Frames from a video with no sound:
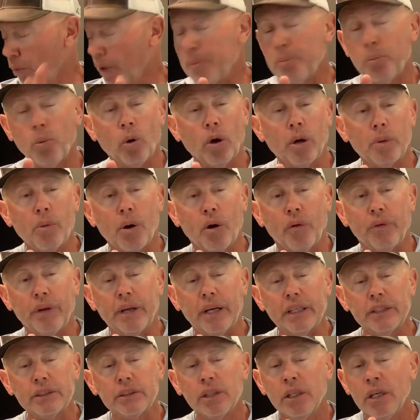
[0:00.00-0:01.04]
worm on
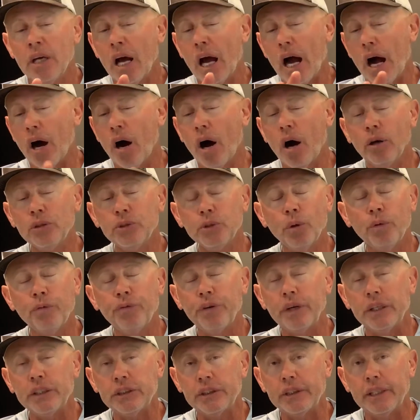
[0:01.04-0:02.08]
this. I'll also
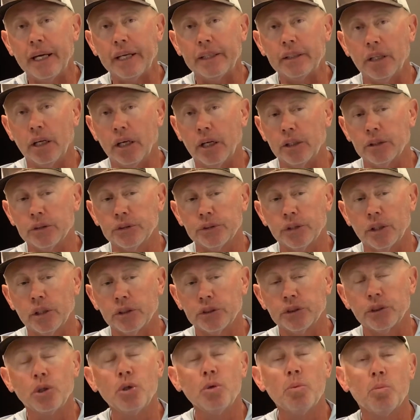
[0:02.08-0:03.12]
fish that
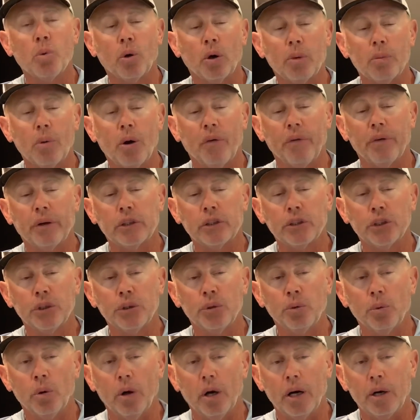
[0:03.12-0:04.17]
zoom worm on there
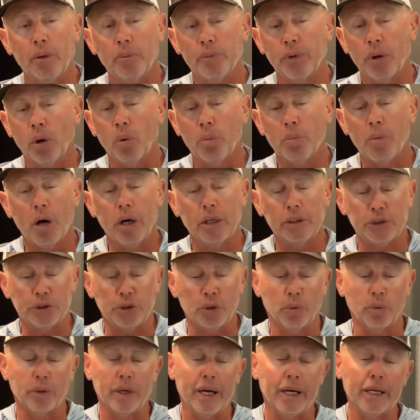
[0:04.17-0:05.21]
too, the old monster.
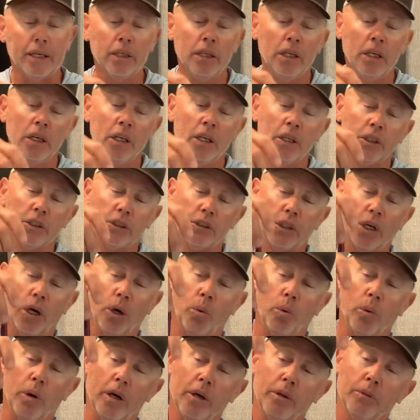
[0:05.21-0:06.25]
Okay,
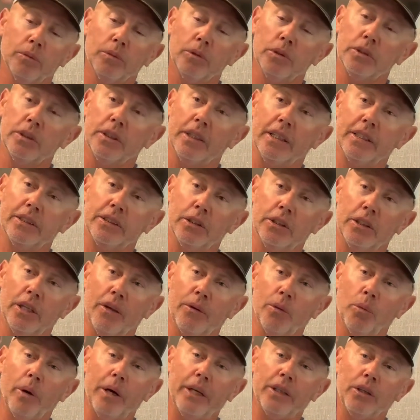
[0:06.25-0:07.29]
so there's
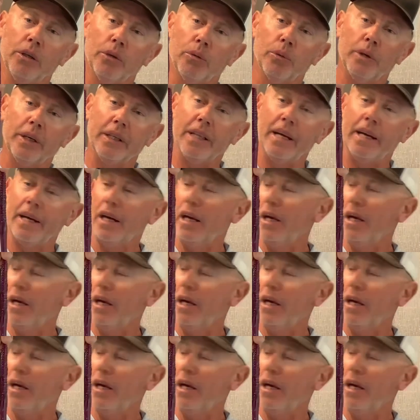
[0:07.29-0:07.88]
another way you can rig that